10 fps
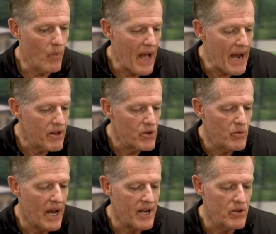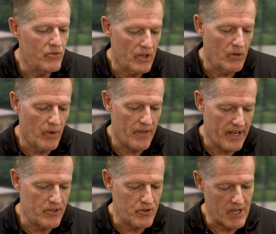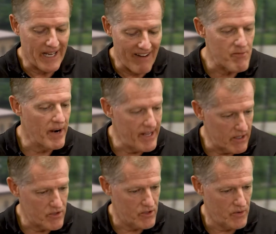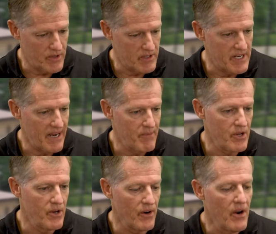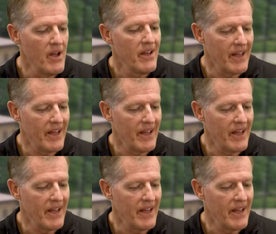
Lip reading: how do you deal with the injuries like everybody else is doing this time of year,